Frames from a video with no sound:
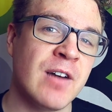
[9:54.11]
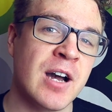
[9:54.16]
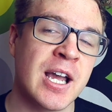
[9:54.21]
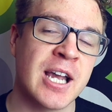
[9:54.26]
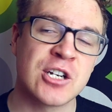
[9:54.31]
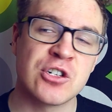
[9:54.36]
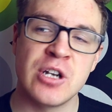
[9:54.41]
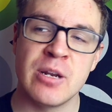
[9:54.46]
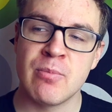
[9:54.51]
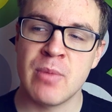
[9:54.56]
I
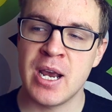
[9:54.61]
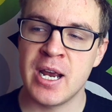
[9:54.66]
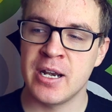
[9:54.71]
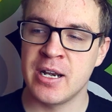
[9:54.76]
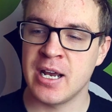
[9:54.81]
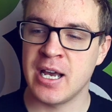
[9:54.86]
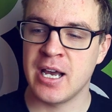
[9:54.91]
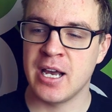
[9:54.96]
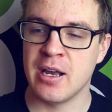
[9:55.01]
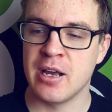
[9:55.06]
actually made
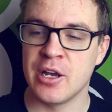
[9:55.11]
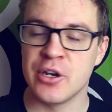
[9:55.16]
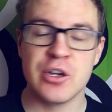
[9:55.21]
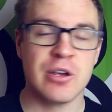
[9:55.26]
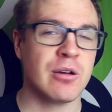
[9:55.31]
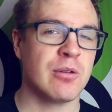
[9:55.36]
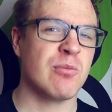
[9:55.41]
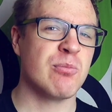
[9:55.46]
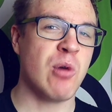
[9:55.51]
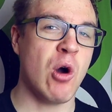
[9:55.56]
a
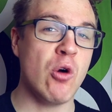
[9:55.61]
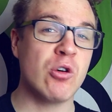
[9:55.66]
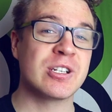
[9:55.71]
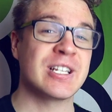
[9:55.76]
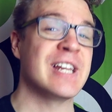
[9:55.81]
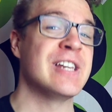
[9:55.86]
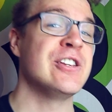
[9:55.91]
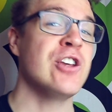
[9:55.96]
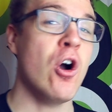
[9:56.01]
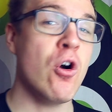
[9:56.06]
post
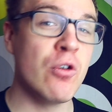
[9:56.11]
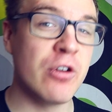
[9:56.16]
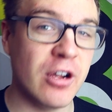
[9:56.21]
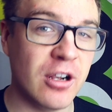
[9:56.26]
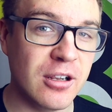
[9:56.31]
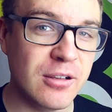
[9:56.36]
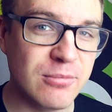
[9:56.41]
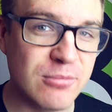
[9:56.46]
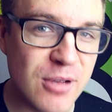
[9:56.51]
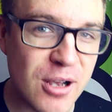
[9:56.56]
in
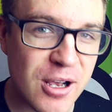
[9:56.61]
Yodel